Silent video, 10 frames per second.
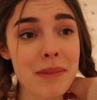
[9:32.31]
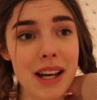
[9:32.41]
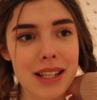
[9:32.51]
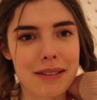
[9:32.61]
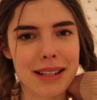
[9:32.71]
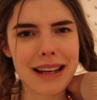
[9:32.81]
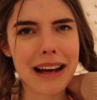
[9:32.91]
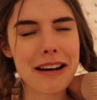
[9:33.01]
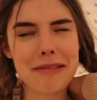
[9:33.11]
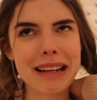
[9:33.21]
So I was like,
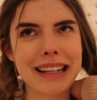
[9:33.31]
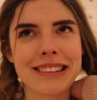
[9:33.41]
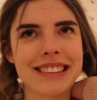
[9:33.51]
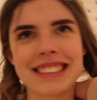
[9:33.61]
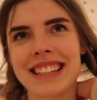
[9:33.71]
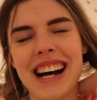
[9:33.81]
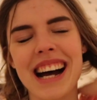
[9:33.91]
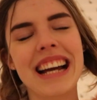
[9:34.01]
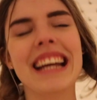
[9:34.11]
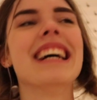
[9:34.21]
oh my God,
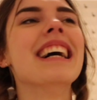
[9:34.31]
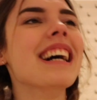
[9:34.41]
hi.